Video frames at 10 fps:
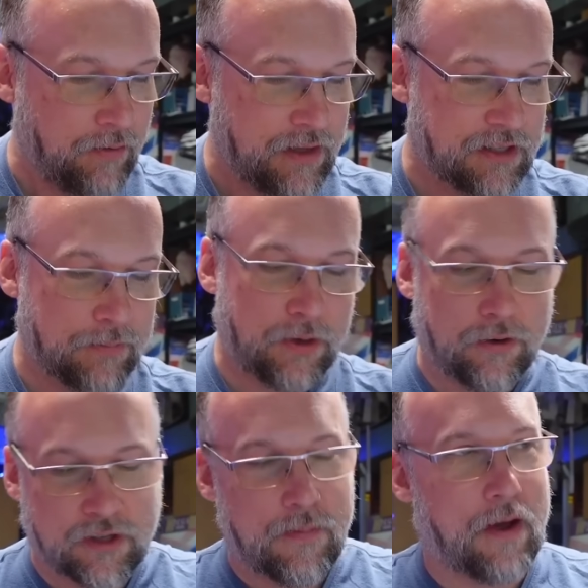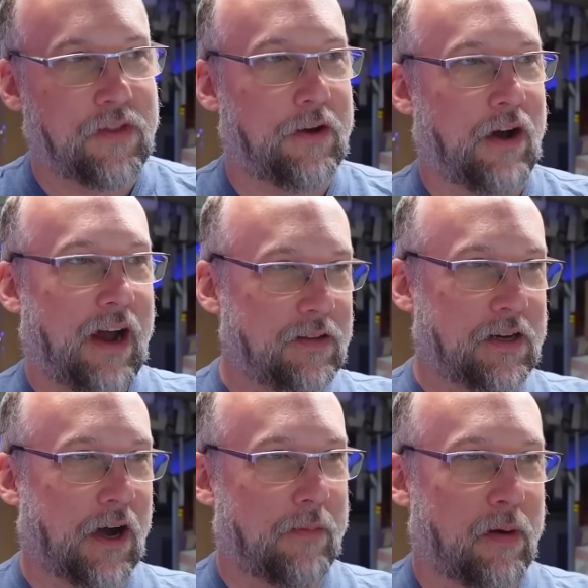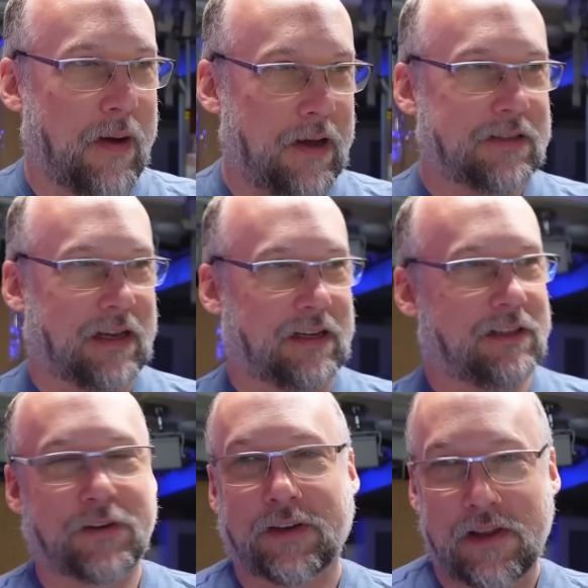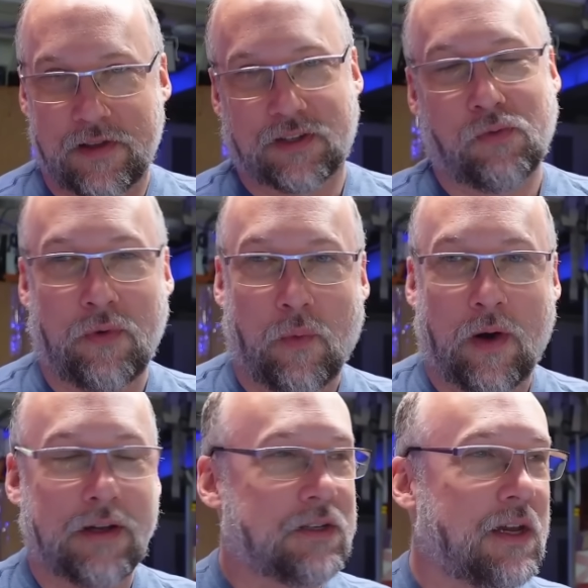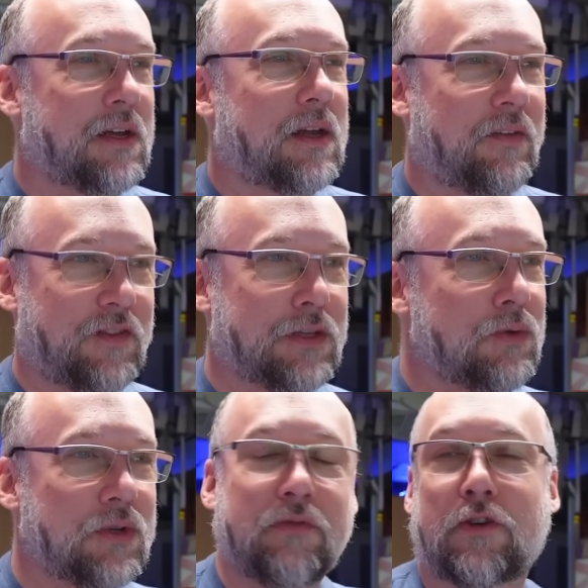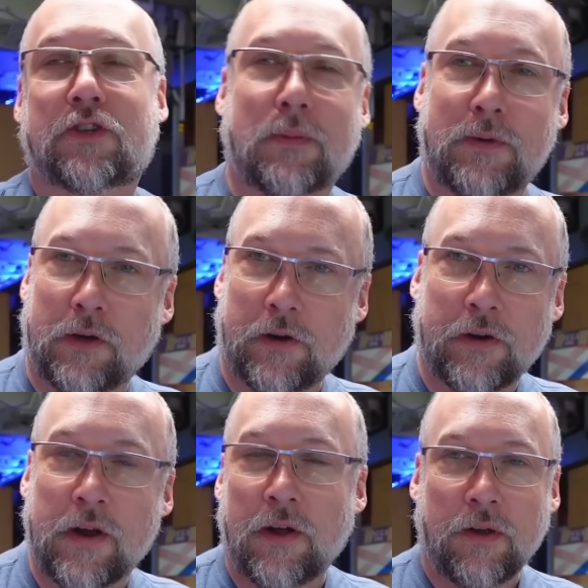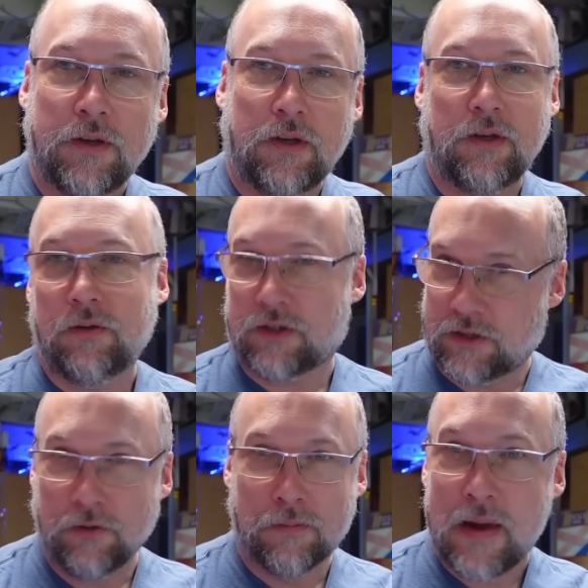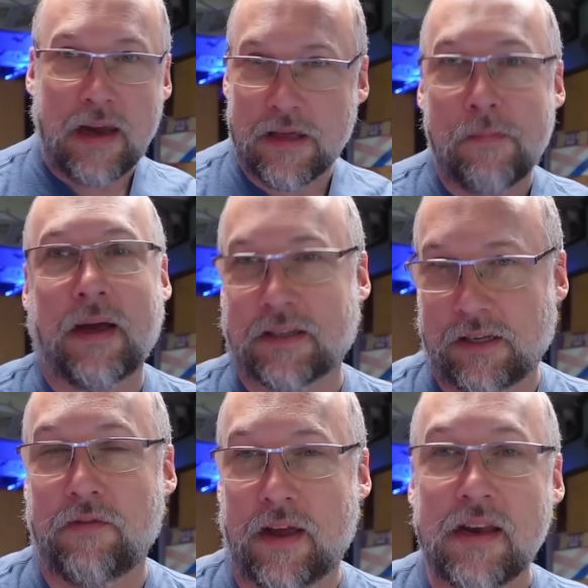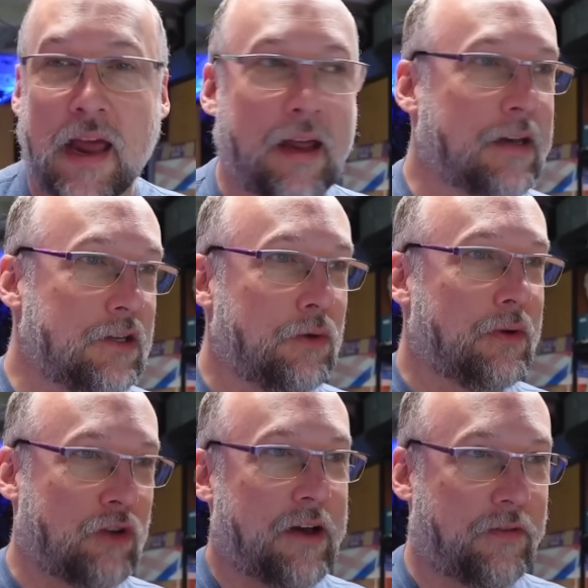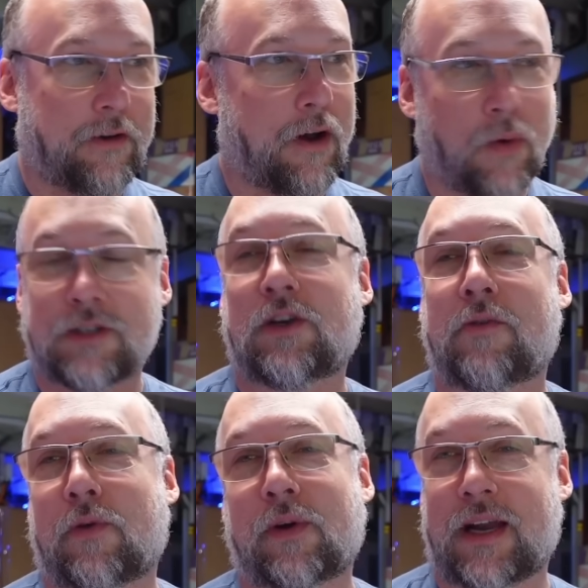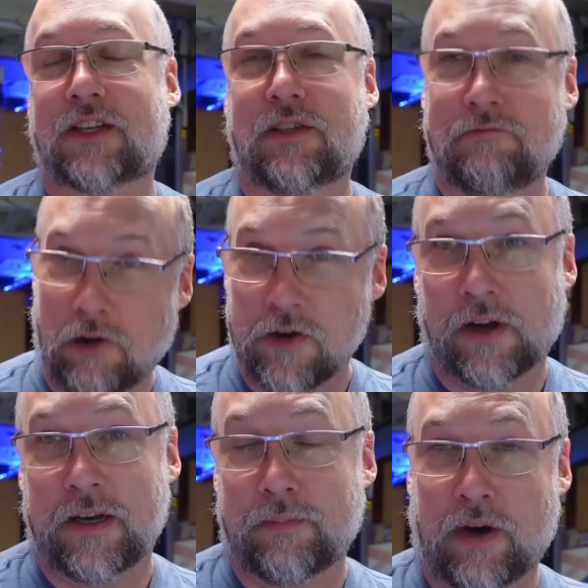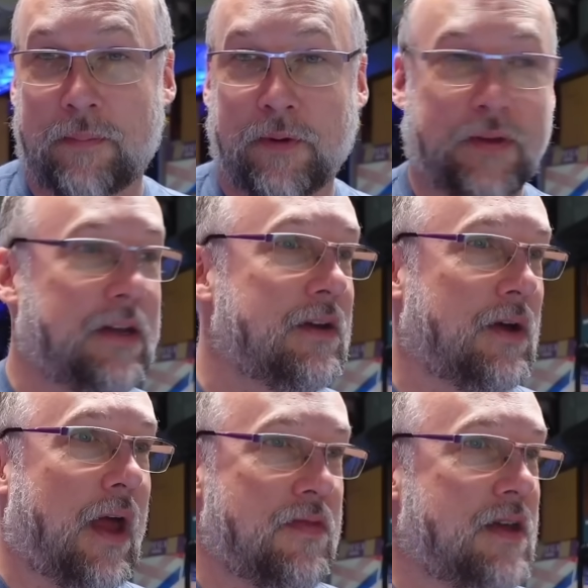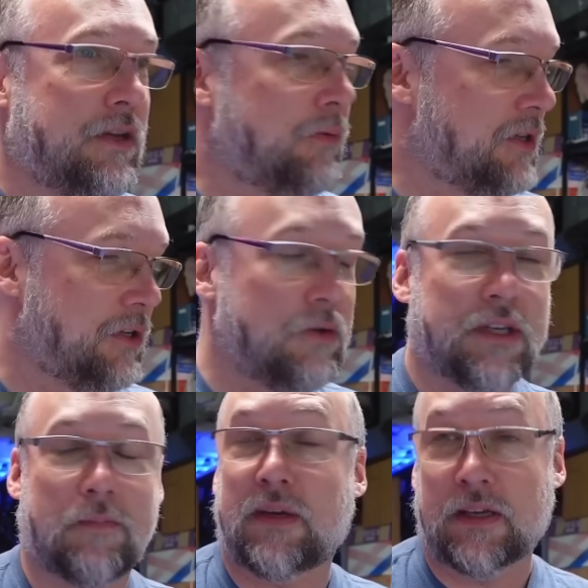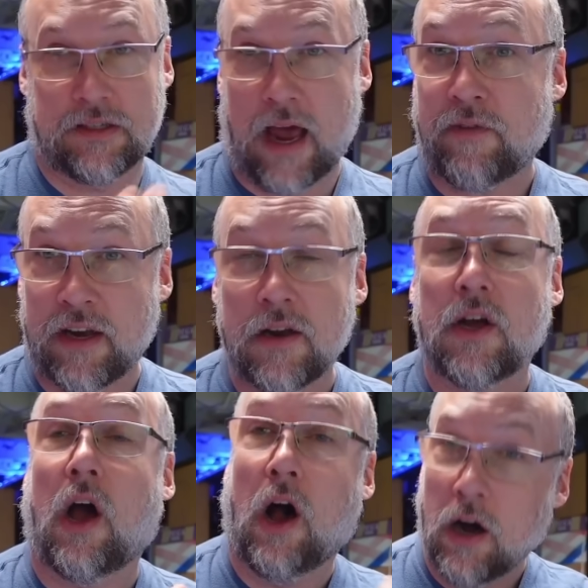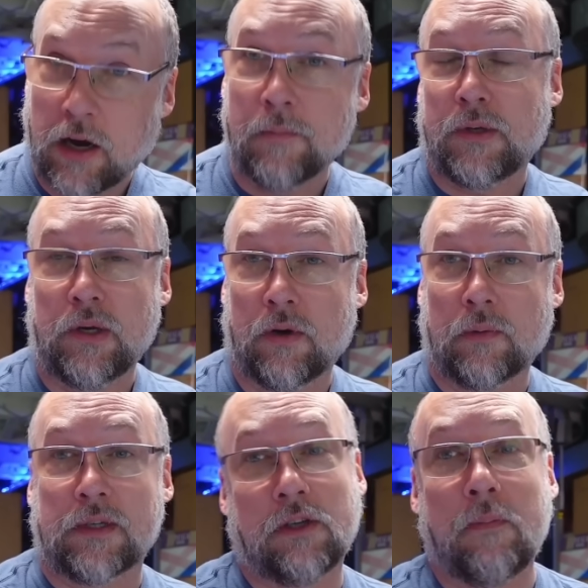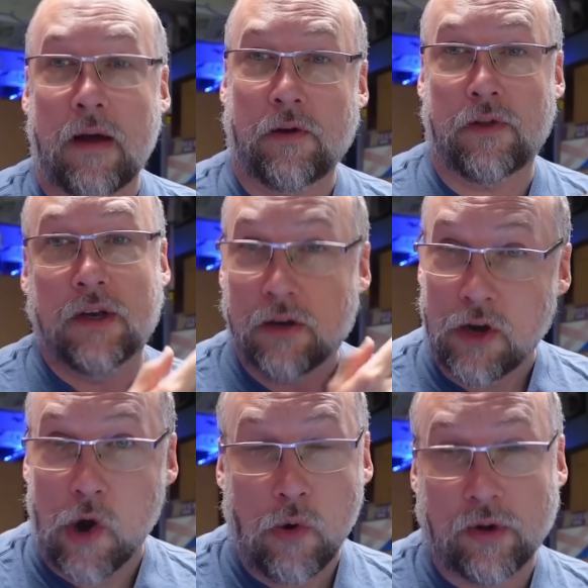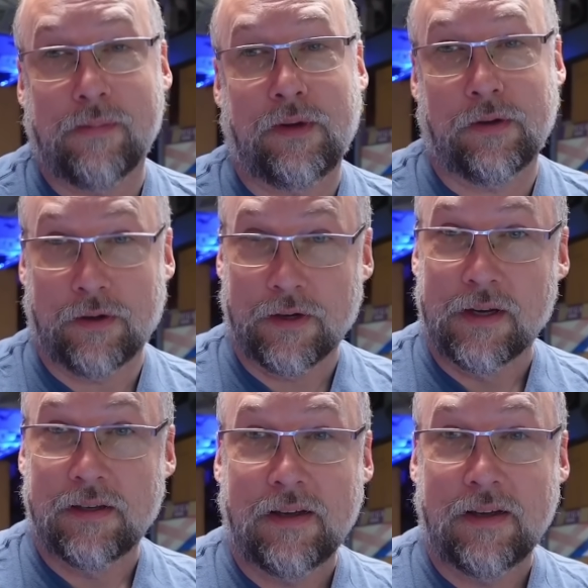these computers come out that are highly compromised, like clearly this one was, if this was your first computer, you still made the best of it and you would try to figure out what software could actually run on it properly, and then you would use it because having a computer was still better than no computer.